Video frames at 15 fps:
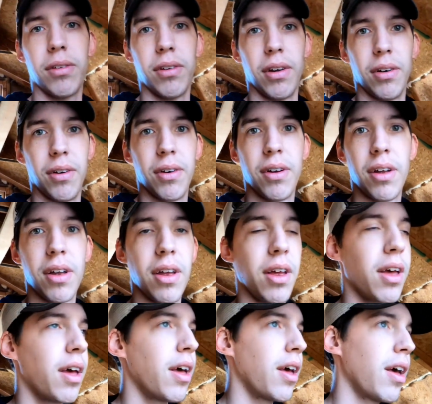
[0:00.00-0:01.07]
so
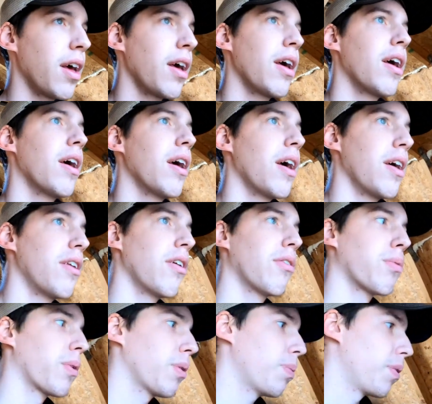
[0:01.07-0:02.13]
it
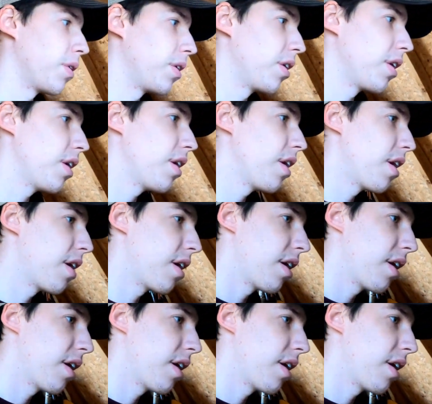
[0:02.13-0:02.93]
does work pretty good.